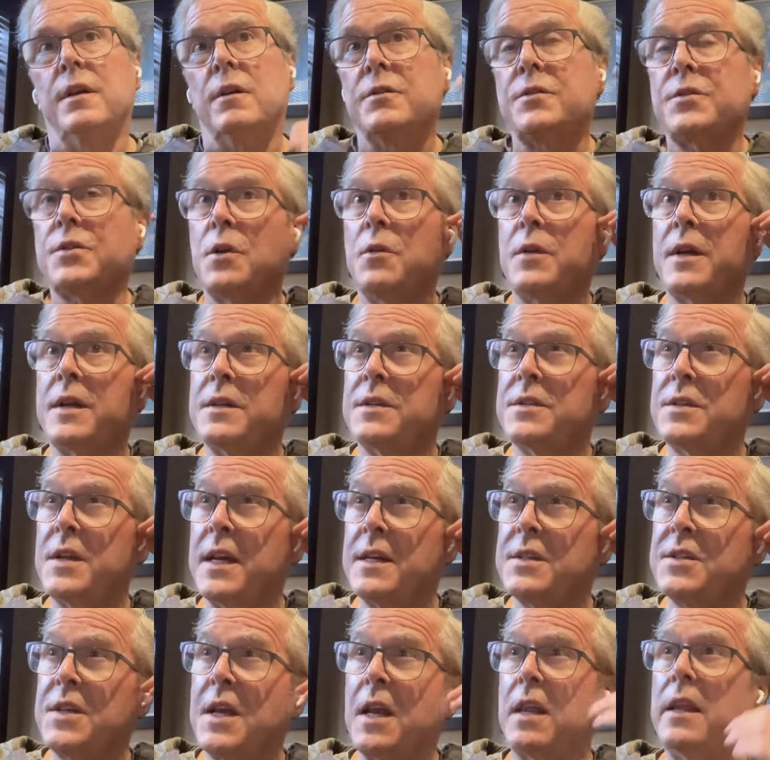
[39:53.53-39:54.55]
you know so
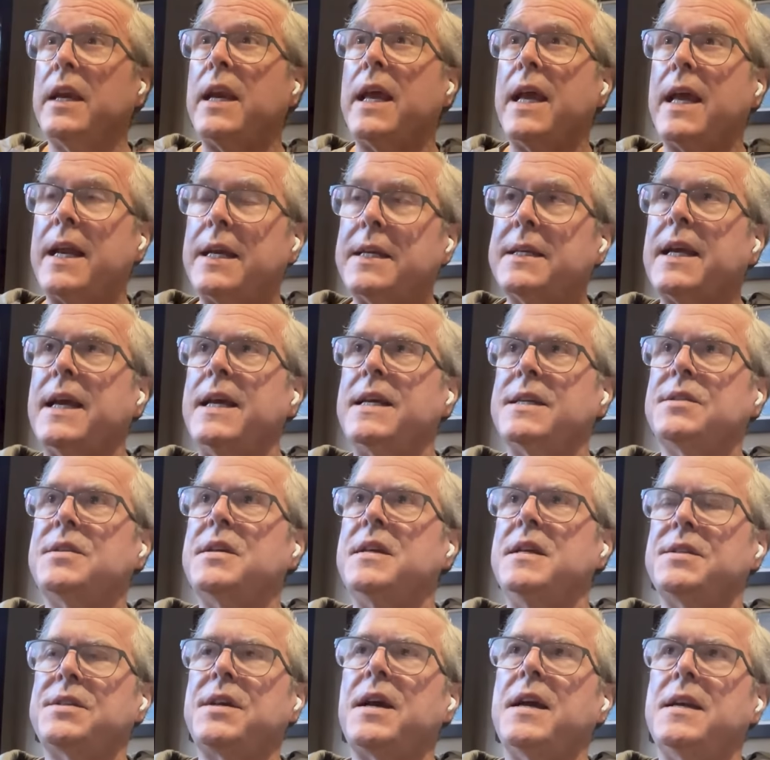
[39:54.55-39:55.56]
ExcelinEd
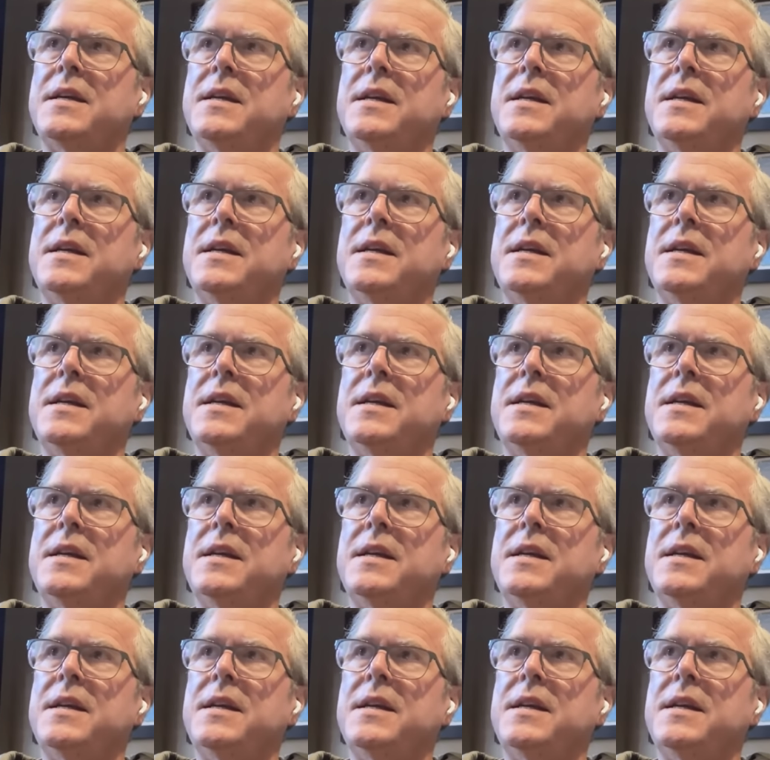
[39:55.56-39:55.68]
takes these